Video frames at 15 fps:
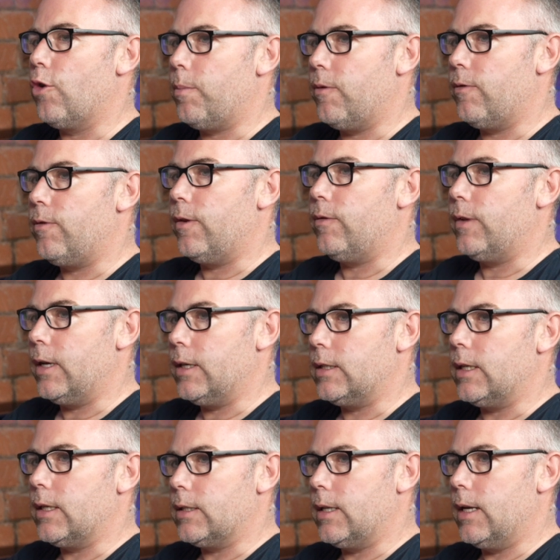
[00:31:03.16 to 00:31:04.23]
group of
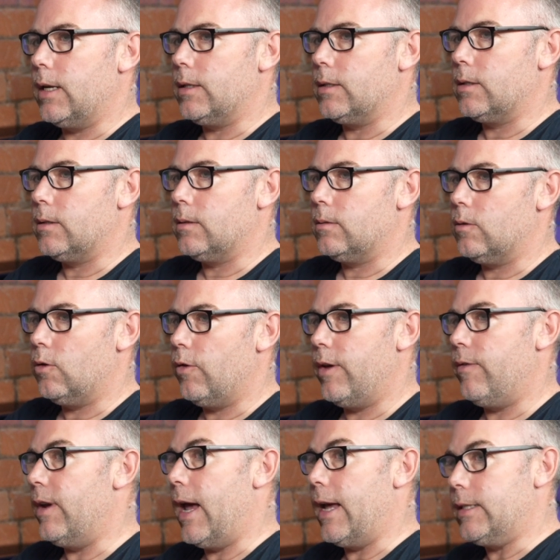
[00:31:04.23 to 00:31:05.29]
15, 16s
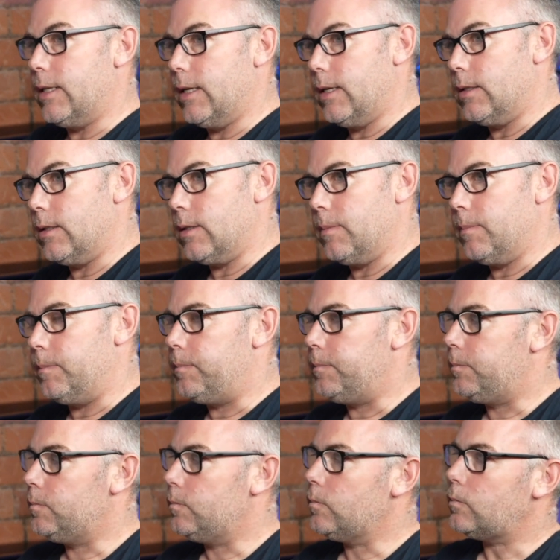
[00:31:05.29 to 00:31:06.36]
or even 18s,
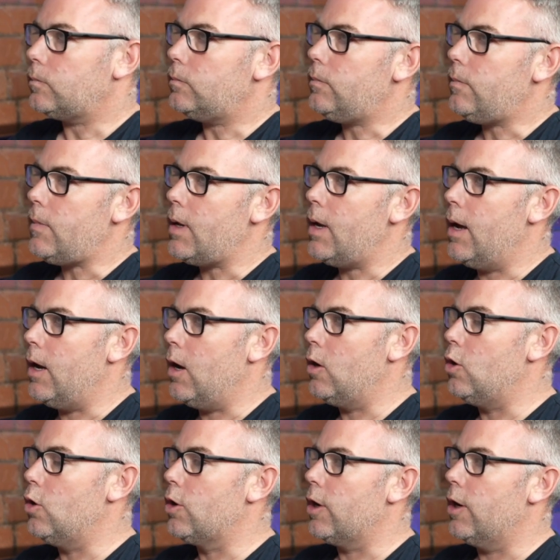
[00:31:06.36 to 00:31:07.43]
and
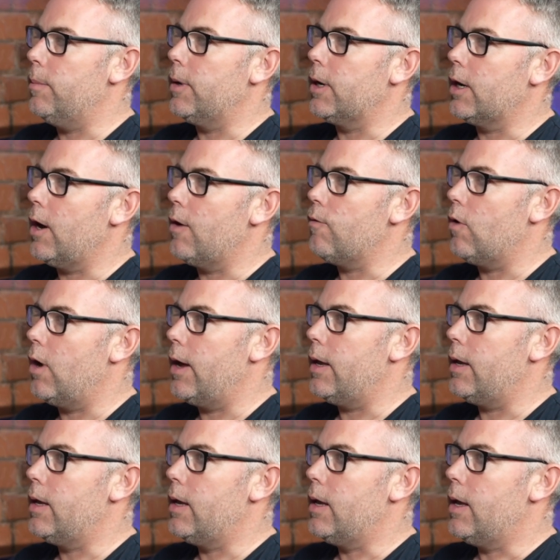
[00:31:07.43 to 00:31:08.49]
I'd look at them and go,
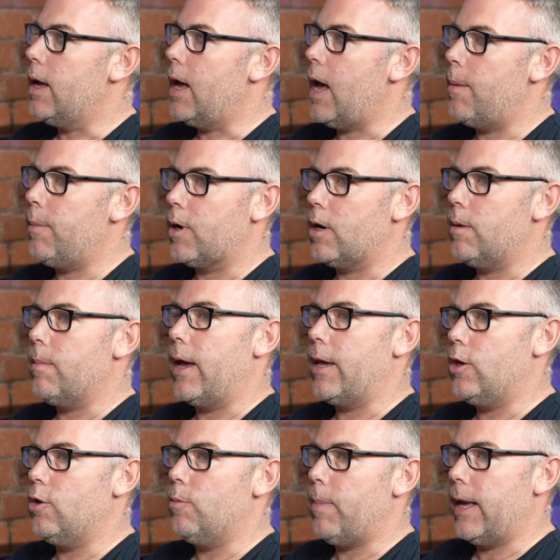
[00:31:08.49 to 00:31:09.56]
right, how am I going to
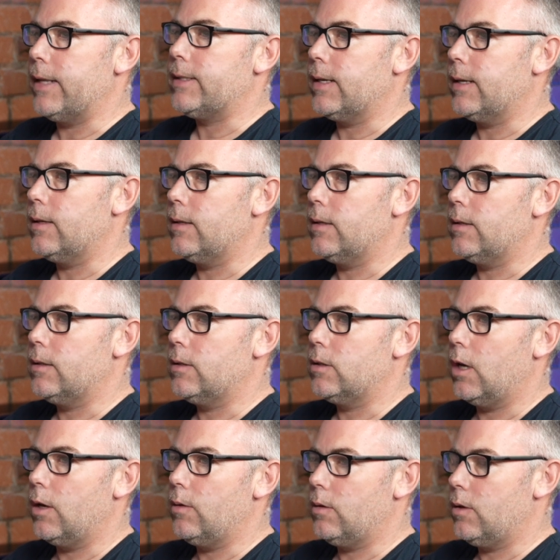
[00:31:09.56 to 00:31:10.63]
make you better?
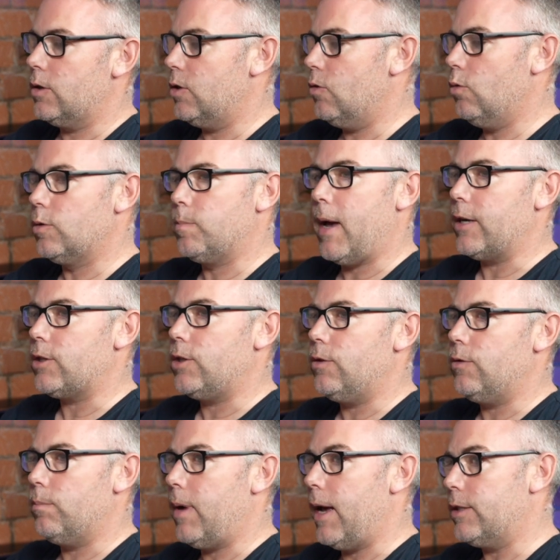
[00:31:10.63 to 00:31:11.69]
So, because they're always
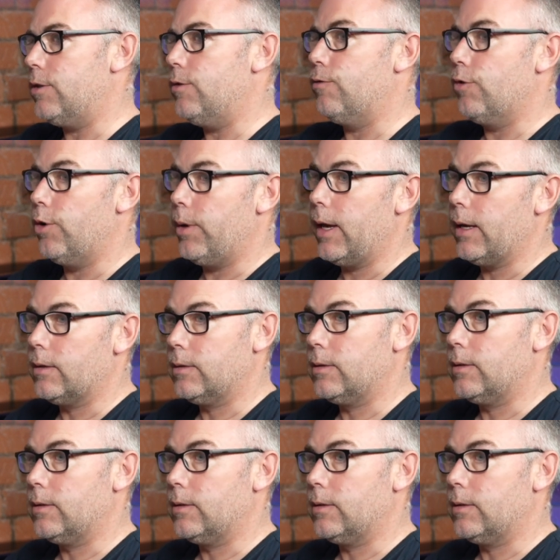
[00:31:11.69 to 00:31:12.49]
passing through you,